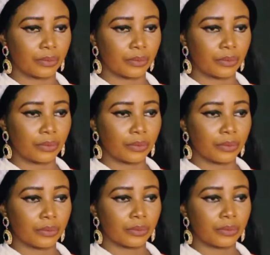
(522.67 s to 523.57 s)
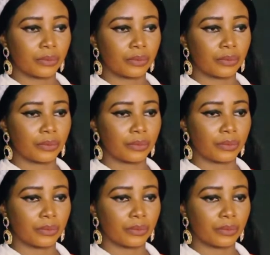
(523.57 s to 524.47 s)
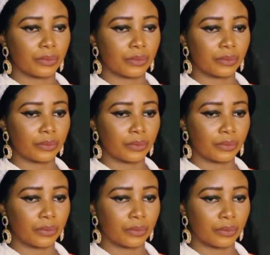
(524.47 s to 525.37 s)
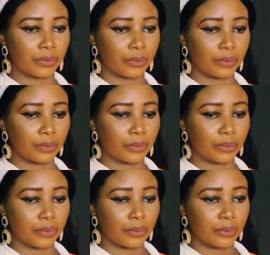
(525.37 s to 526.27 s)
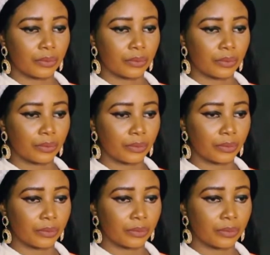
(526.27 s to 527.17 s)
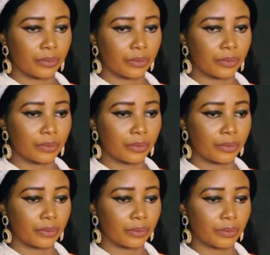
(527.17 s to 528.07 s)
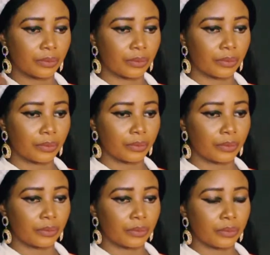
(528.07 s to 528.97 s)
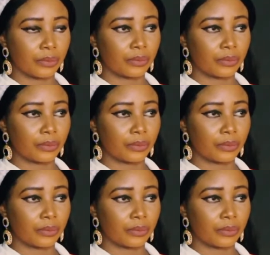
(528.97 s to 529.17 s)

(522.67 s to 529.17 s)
(silent)